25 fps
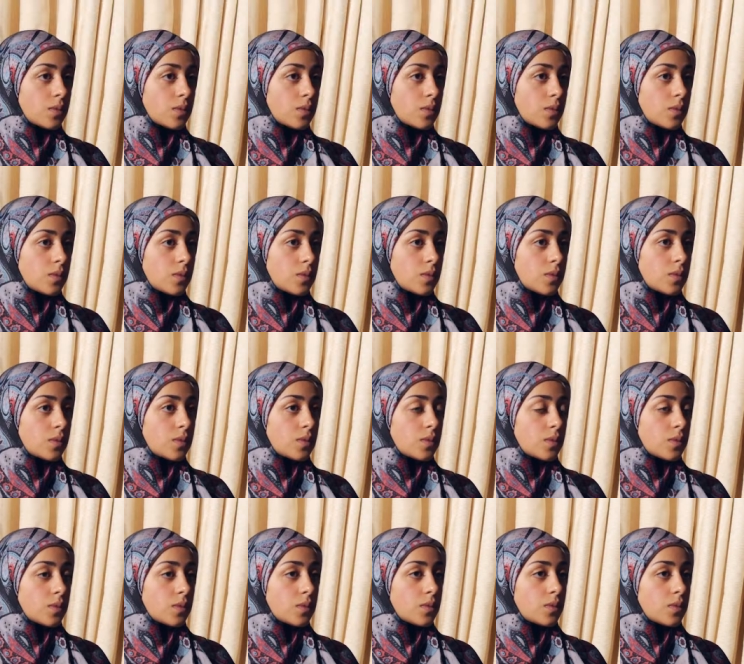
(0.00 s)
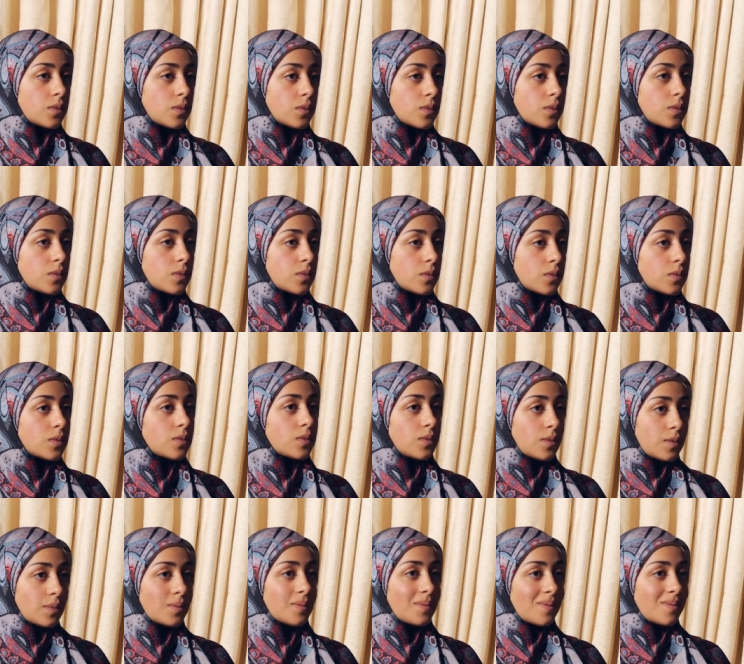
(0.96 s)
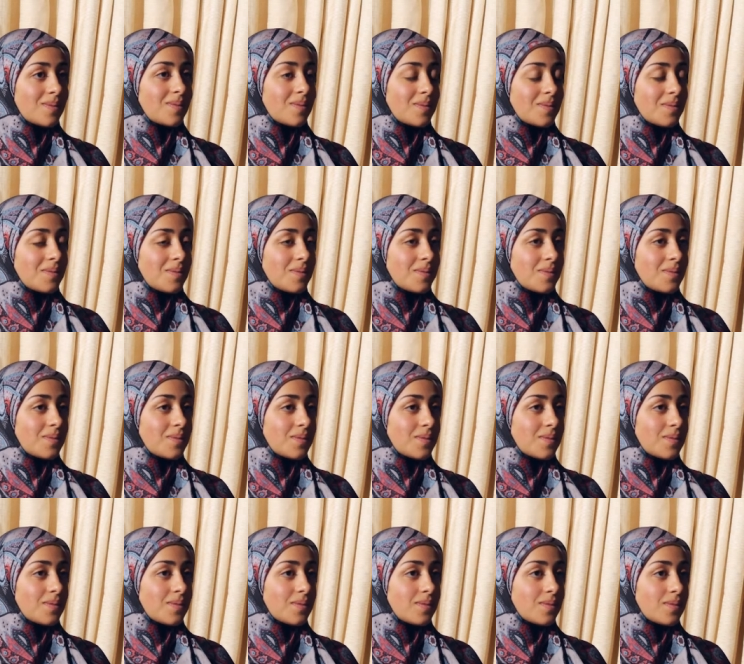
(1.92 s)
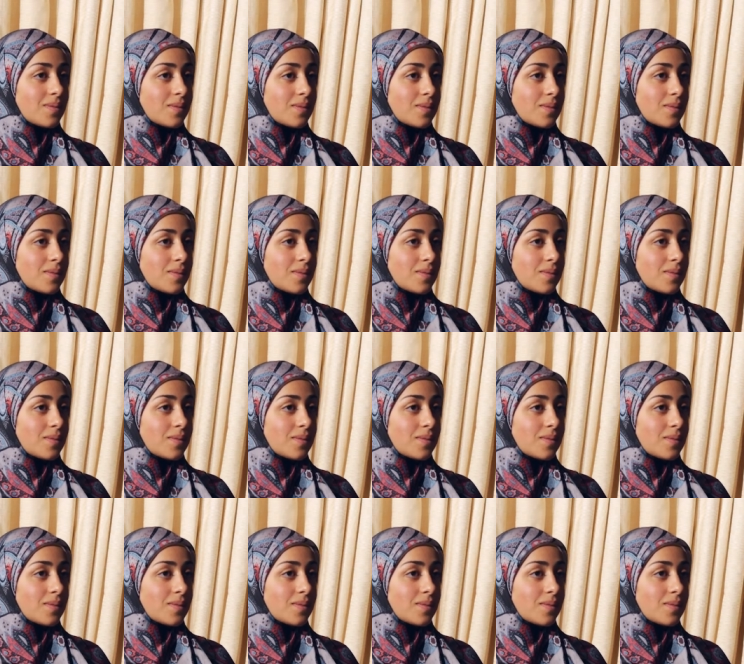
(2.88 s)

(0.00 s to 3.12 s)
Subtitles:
you're told, no, don't walk in the street, be careful,